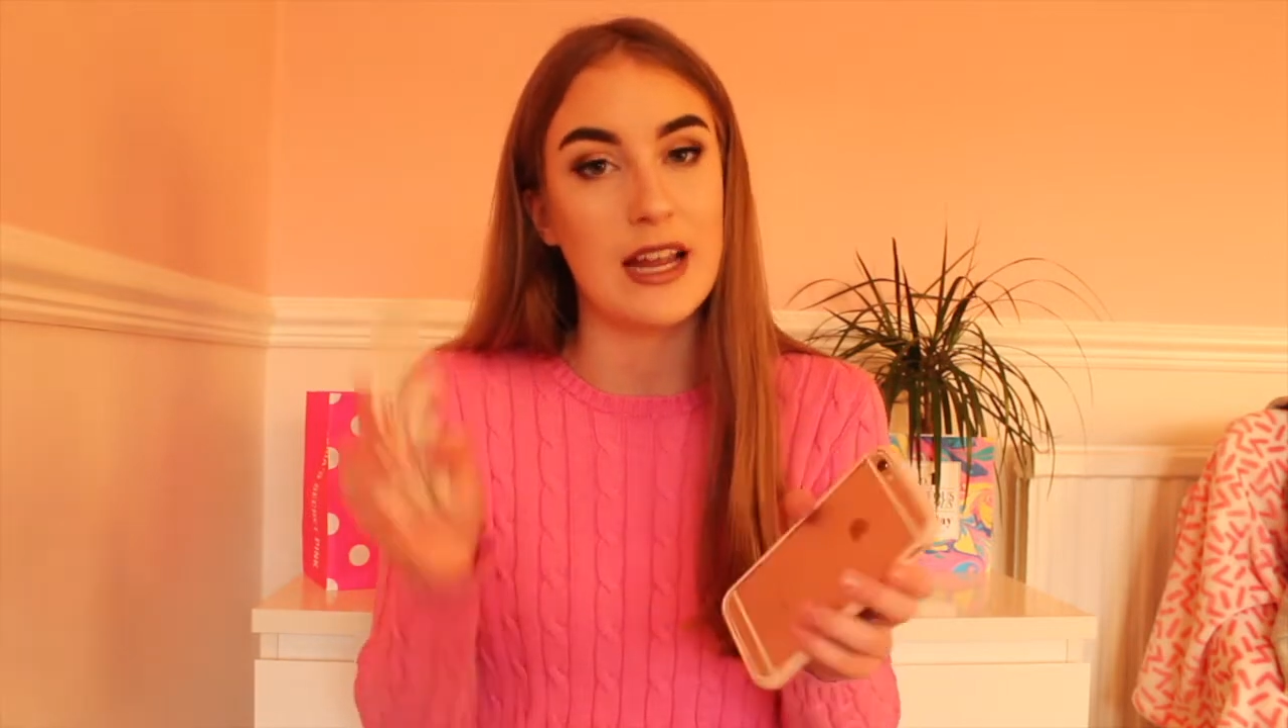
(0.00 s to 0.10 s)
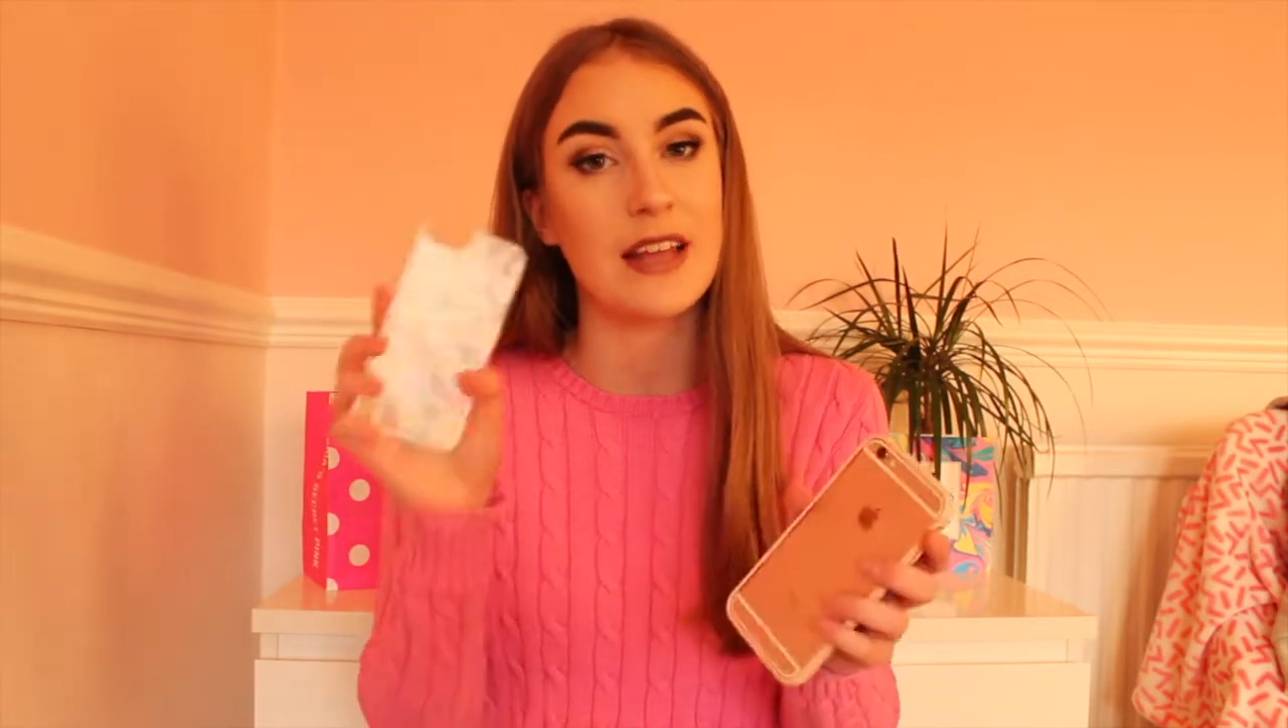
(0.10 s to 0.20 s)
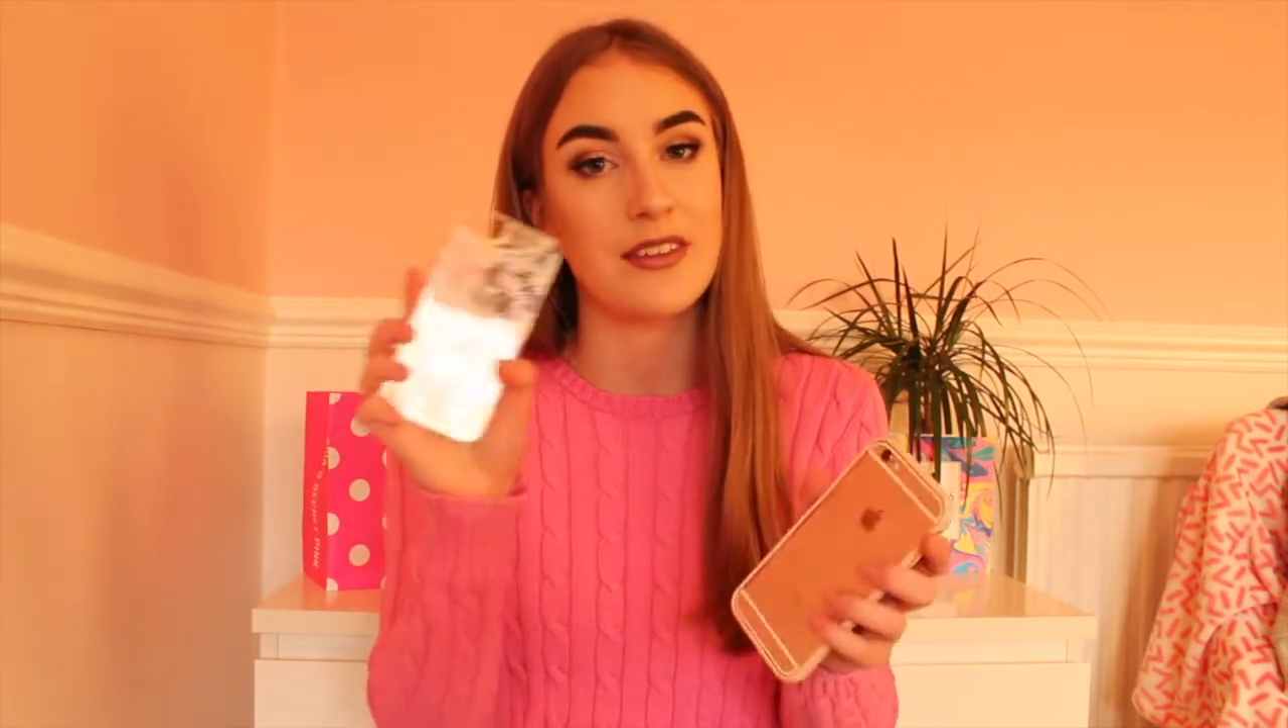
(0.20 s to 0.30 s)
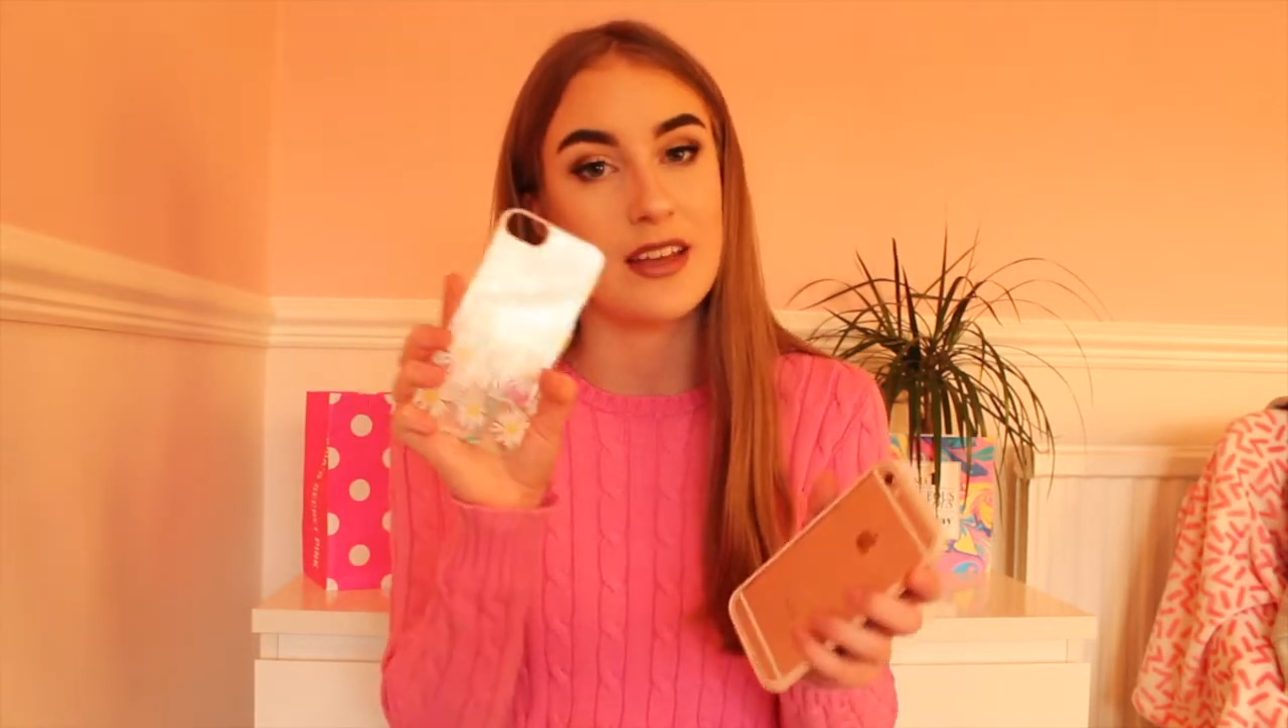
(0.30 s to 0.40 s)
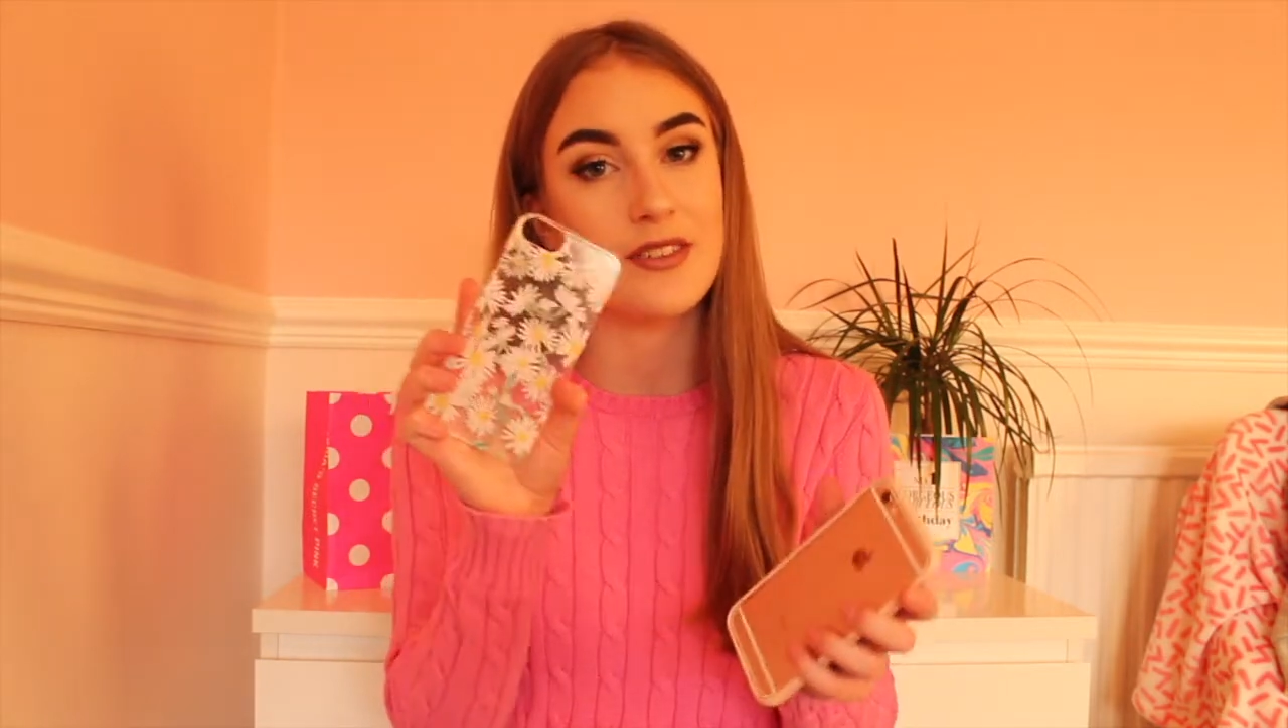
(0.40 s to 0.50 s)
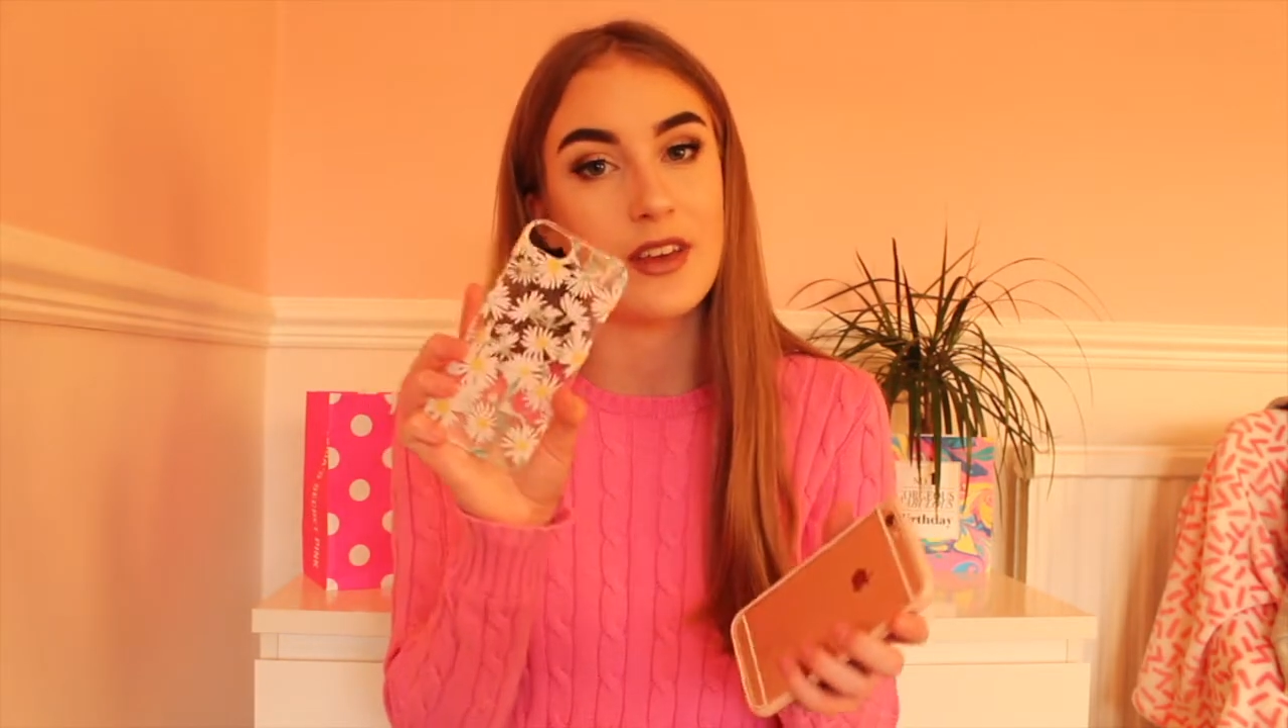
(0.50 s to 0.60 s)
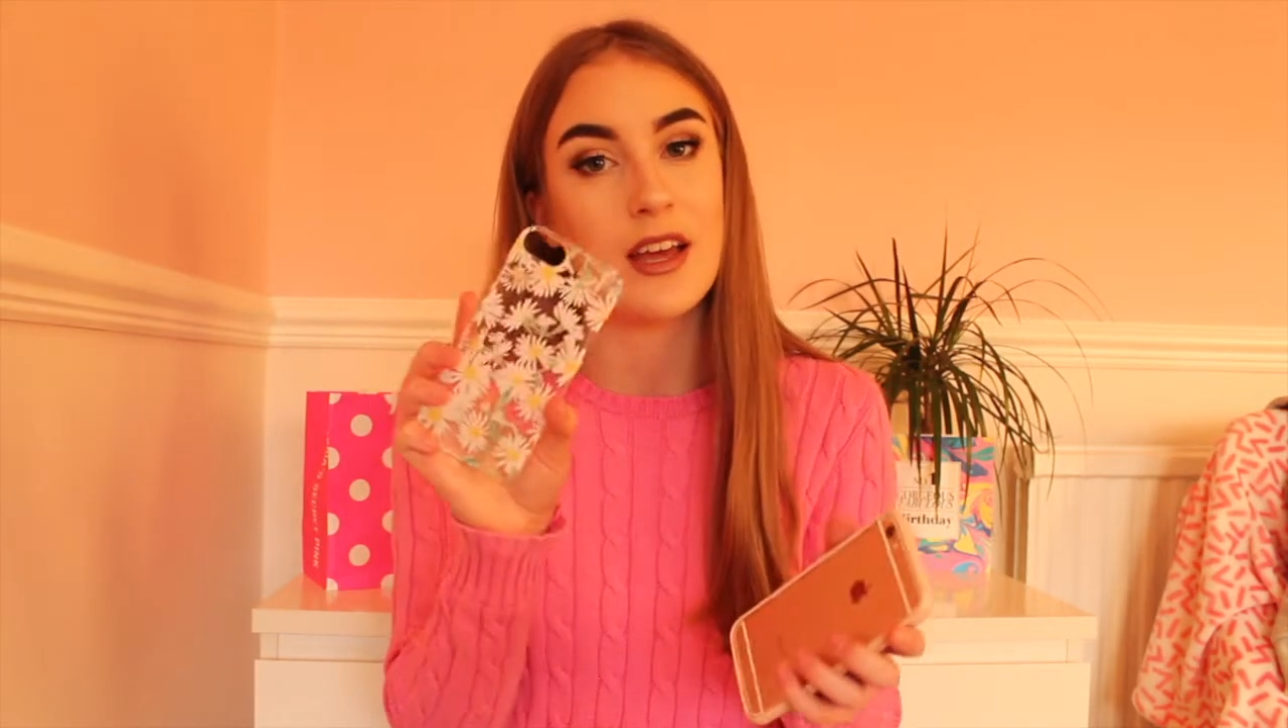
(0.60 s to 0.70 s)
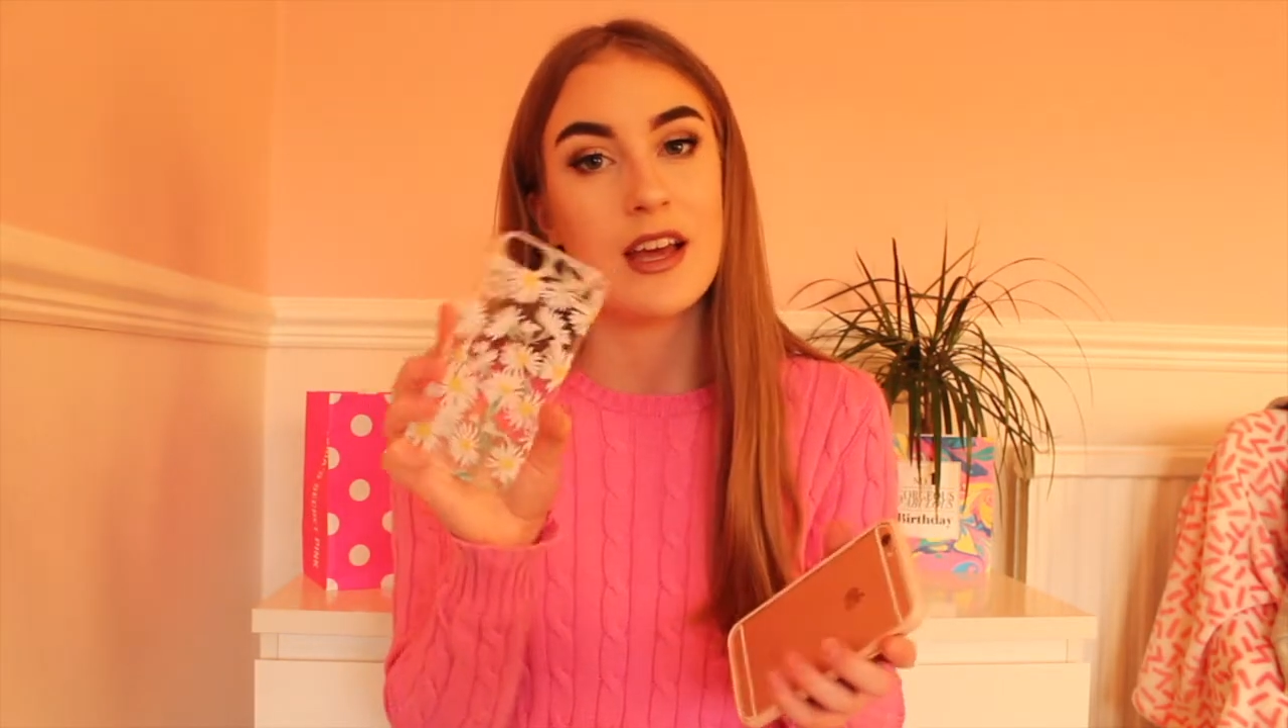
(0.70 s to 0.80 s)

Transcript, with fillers: and it is